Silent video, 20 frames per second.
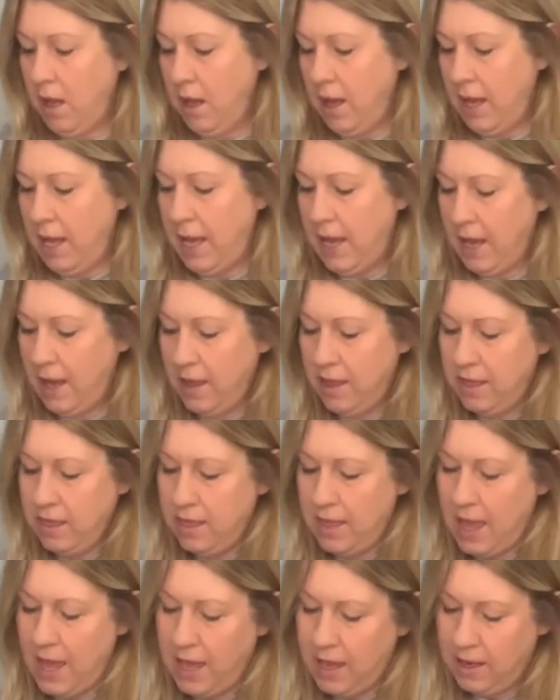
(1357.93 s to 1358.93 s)
And
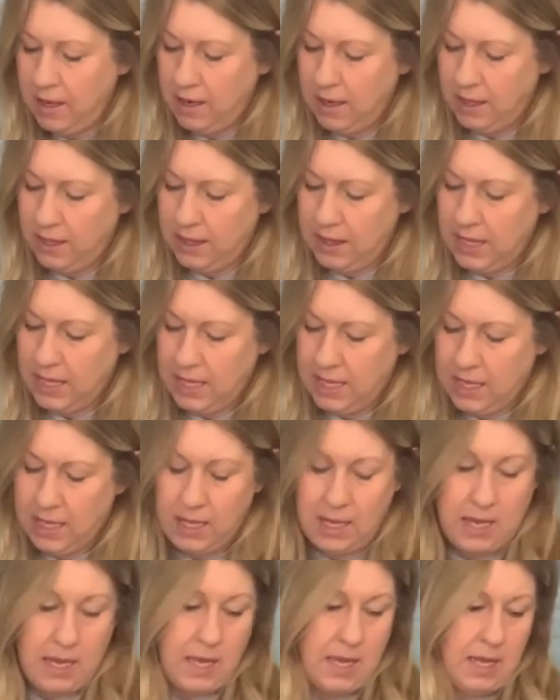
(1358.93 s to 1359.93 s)
then
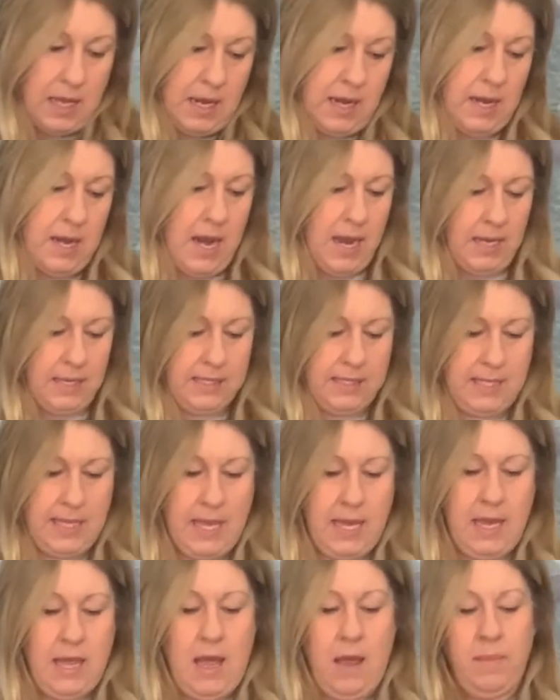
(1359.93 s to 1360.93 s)
the next
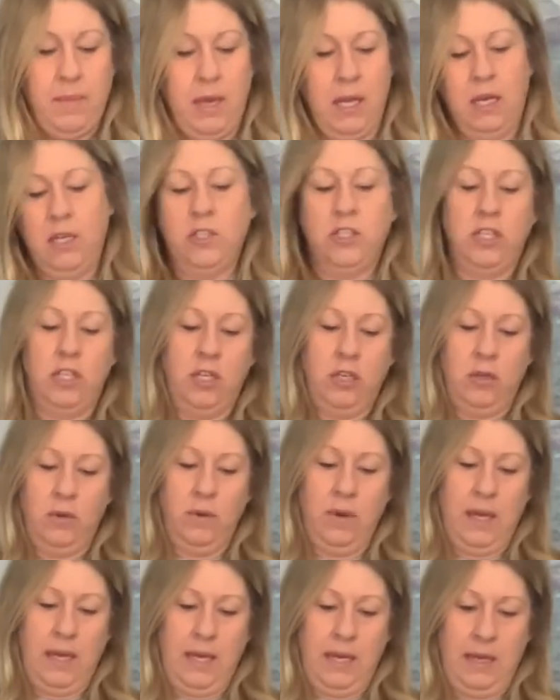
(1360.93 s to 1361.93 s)
thing I'm going to
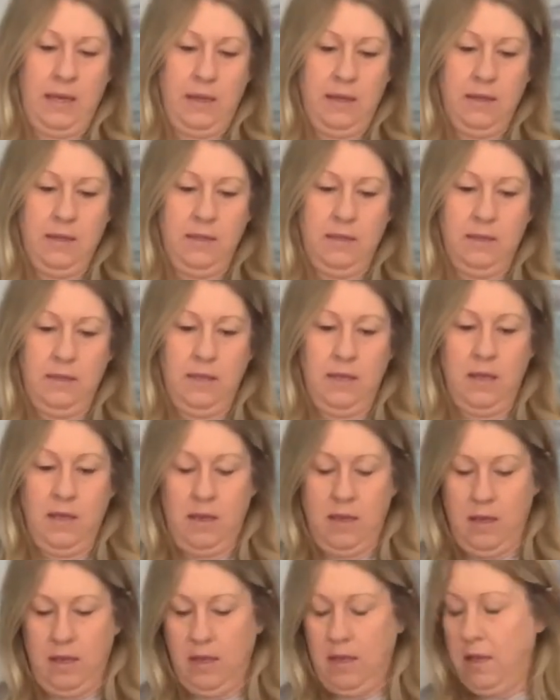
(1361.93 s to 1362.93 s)
do is
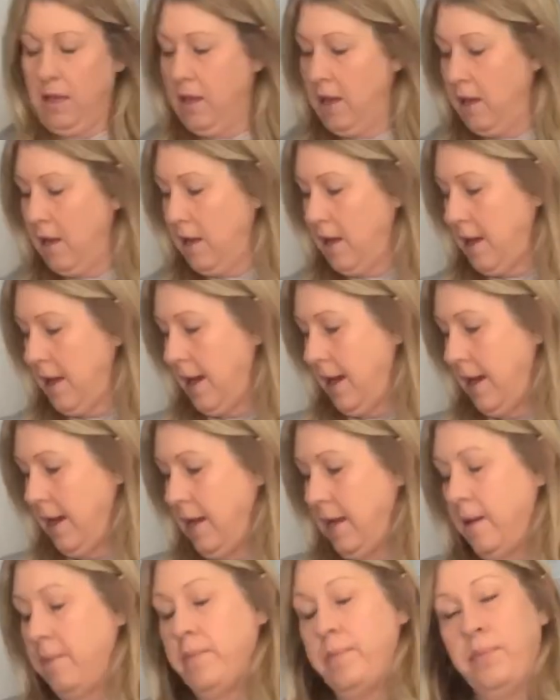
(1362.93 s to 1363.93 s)

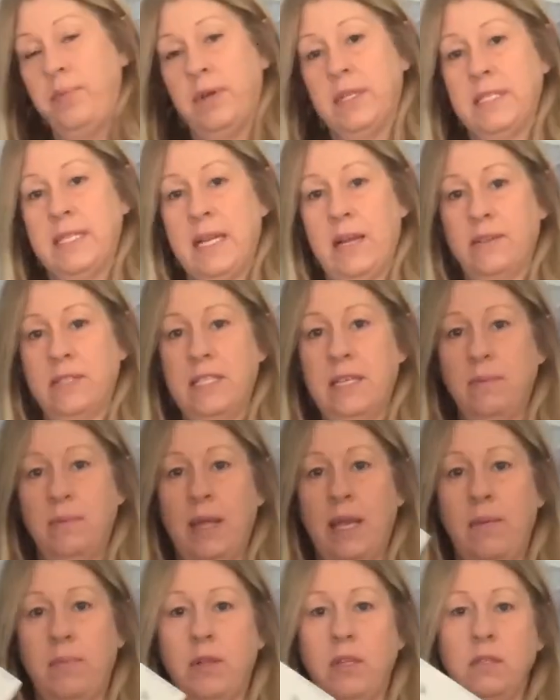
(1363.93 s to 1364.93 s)
I printed out some
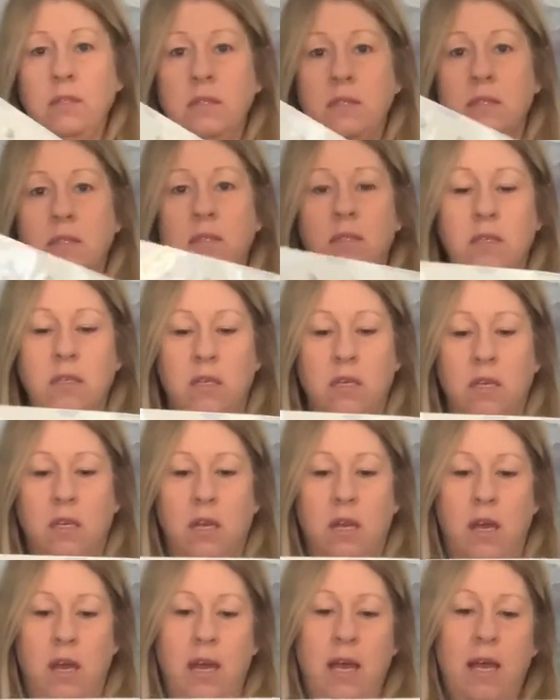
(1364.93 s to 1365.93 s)
labels.
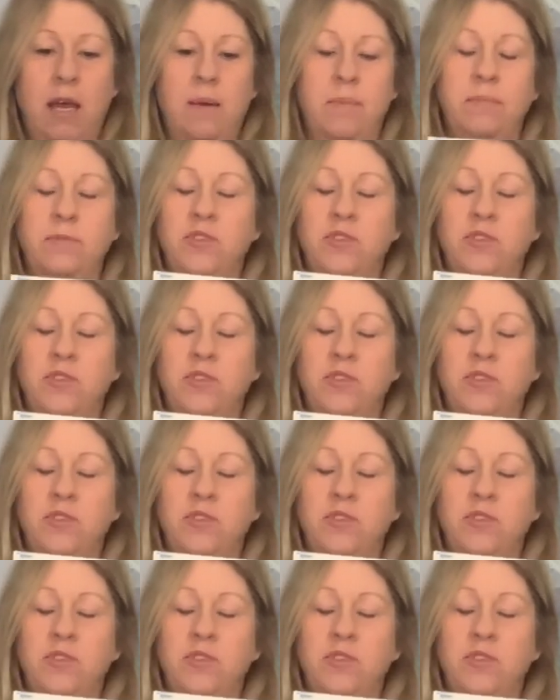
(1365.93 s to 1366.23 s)
I